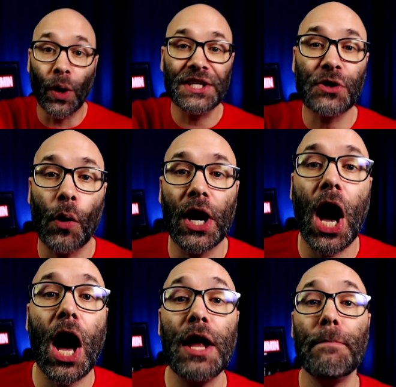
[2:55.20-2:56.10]
What is going
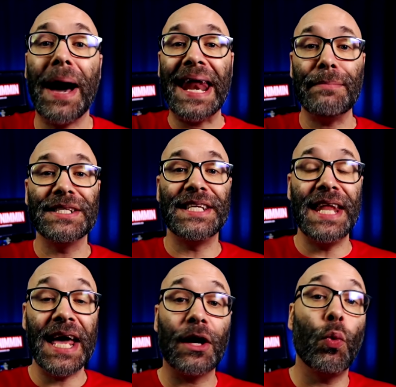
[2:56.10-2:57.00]
on? My name is
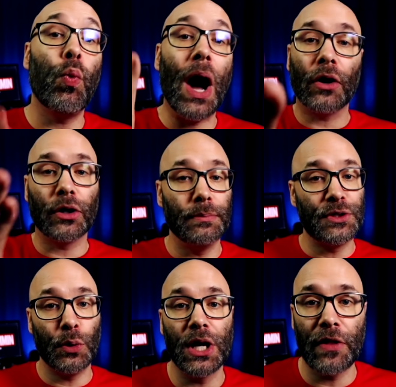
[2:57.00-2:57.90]
Nick. Welcome
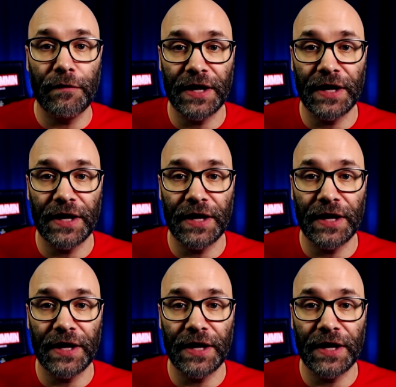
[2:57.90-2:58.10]
to another